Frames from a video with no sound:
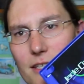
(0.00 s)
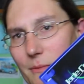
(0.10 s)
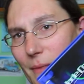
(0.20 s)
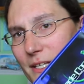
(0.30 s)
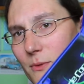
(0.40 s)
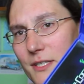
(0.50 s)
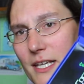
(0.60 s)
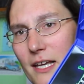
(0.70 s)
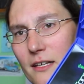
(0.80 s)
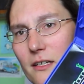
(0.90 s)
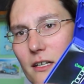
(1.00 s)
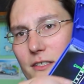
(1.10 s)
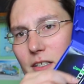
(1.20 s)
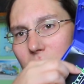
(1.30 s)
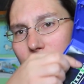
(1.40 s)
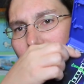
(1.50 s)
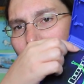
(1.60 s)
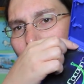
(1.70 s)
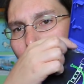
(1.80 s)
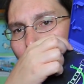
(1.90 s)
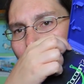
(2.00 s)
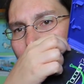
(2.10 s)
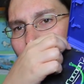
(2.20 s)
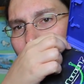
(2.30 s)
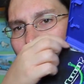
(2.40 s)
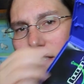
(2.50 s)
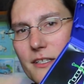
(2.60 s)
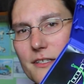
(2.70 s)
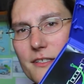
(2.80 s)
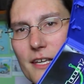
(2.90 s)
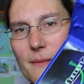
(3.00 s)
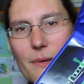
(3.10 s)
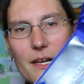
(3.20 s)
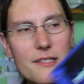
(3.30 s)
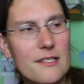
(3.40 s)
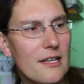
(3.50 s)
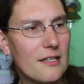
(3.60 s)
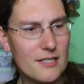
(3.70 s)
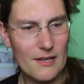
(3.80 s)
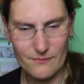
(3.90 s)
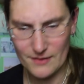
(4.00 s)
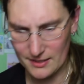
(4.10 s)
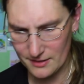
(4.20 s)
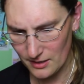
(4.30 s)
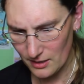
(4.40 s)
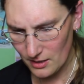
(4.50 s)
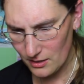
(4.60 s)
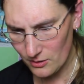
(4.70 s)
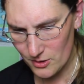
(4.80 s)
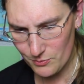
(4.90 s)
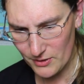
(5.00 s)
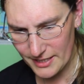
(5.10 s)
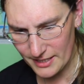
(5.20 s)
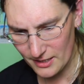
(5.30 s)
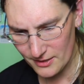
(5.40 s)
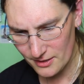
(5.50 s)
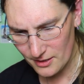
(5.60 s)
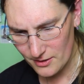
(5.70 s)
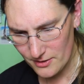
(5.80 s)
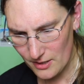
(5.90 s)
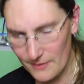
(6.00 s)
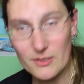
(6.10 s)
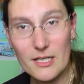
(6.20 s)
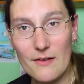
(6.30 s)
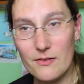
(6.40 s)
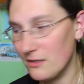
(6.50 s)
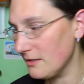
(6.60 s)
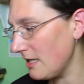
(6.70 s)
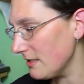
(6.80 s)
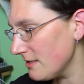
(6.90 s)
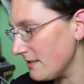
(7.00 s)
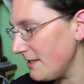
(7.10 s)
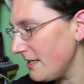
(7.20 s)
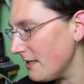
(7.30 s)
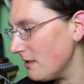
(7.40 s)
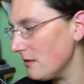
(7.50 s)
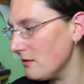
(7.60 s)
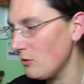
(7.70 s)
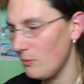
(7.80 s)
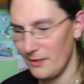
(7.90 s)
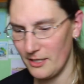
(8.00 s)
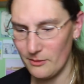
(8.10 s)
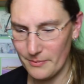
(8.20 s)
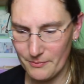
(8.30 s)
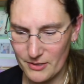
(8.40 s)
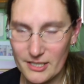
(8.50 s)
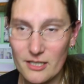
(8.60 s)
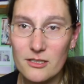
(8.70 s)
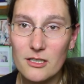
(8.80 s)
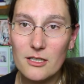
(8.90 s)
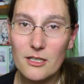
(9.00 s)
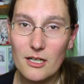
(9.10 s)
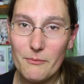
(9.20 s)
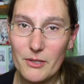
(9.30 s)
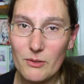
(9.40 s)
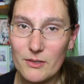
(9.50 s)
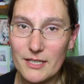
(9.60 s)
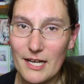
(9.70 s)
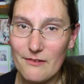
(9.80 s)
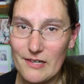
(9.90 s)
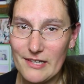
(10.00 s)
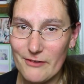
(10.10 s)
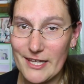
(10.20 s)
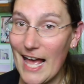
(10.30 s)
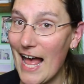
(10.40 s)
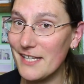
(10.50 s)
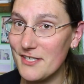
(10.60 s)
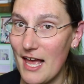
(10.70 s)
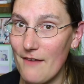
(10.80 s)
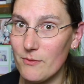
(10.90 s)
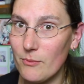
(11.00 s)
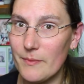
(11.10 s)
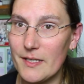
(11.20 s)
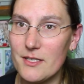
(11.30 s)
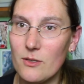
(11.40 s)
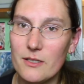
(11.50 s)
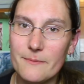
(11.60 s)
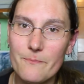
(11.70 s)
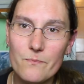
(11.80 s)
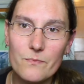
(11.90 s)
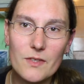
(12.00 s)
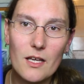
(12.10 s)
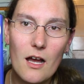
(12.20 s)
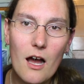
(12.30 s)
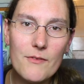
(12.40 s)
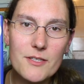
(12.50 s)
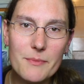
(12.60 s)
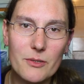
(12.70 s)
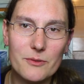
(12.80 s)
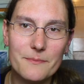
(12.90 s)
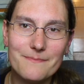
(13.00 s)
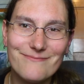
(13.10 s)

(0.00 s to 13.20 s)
The manual's here. It's got a bit of a bend on it, as you can see, but aside from that, looks pretty good. So I'm going to have a look at that and see, and hopefully it'll be pretty good. But the one that I really, really had to have in when I saw it, Harvest Moon.